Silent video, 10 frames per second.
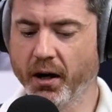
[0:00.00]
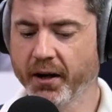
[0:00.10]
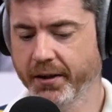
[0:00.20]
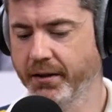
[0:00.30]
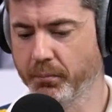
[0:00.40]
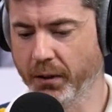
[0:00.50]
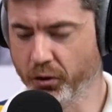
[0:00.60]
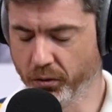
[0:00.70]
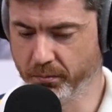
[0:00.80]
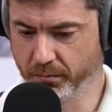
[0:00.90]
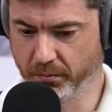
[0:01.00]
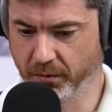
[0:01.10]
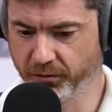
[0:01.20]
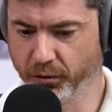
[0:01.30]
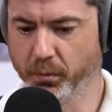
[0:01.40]
I didn't become
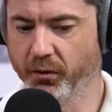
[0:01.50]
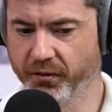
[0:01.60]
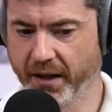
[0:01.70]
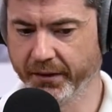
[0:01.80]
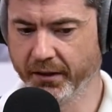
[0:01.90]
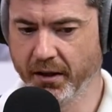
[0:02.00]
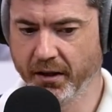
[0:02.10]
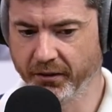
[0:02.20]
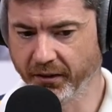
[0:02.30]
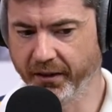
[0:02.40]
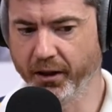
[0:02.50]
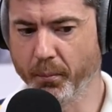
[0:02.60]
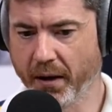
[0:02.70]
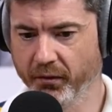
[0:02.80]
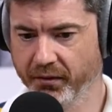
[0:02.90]
a football fan to think
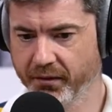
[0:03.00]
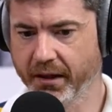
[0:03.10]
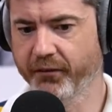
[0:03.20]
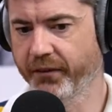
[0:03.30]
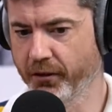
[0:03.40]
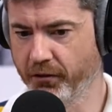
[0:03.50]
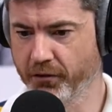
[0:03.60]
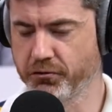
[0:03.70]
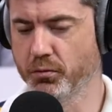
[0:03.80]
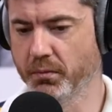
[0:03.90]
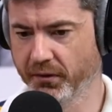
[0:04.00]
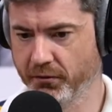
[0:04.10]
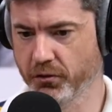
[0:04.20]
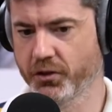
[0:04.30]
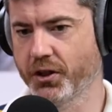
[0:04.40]
about staffing a recruitment
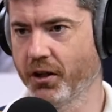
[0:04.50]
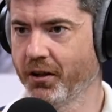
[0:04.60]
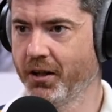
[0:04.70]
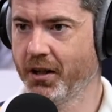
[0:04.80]
structure